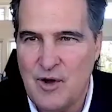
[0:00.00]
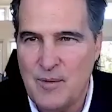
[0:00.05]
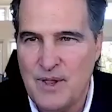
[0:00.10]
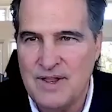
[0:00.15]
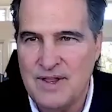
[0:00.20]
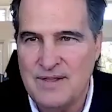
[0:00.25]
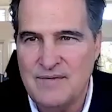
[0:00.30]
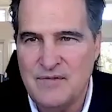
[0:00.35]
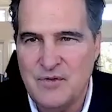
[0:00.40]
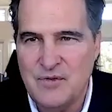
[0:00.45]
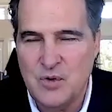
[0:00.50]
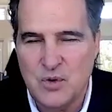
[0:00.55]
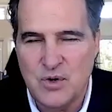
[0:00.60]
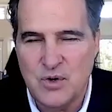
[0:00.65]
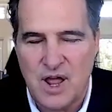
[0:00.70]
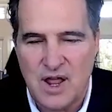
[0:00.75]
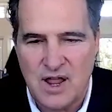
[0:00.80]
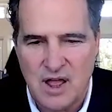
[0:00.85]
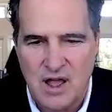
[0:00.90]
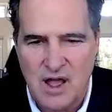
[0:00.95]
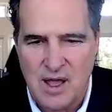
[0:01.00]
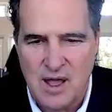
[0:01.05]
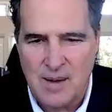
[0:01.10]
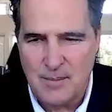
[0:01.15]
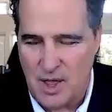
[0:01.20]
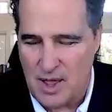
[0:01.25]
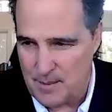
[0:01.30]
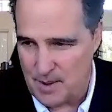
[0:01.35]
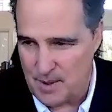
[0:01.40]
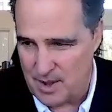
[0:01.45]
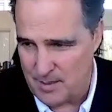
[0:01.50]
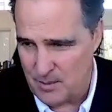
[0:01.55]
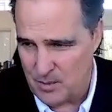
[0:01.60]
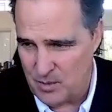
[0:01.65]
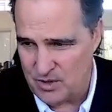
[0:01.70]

can follow me at livingfuel.com.